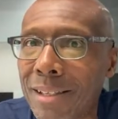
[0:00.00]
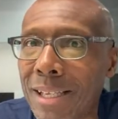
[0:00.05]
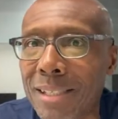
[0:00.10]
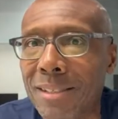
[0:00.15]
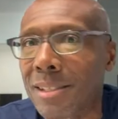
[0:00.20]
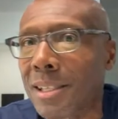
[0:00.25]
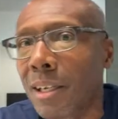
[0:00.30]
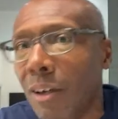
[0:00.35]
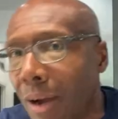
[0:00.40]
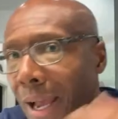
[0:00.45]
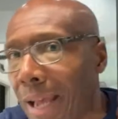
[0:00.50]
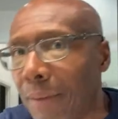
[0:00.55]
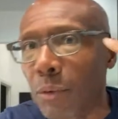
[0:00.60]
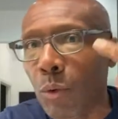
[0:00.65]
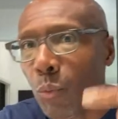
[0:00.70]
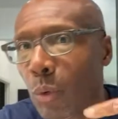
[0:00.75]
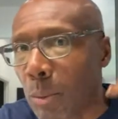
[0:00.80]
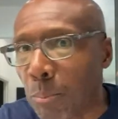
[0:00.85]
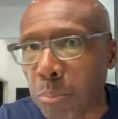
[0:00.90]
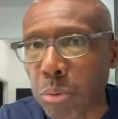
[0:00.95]
still
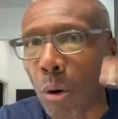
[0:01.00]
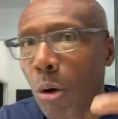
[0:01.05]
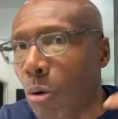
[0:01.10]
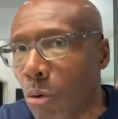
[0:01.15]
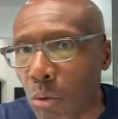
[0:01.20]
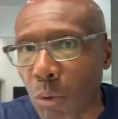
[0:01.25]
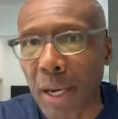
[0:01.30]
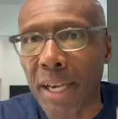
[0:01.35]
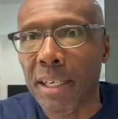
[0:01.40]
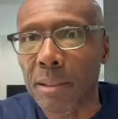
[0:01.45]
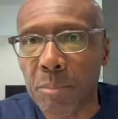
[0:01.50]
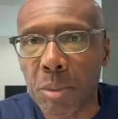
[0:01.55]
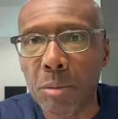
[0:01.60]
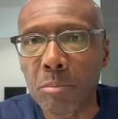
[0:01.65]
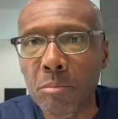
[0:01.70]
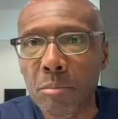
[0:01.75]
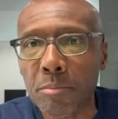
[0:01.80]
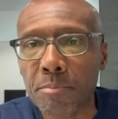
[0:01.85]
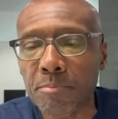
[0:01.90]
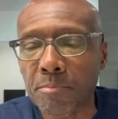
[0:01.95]
haven't reprogrammed
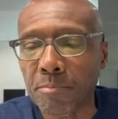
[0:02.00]
them,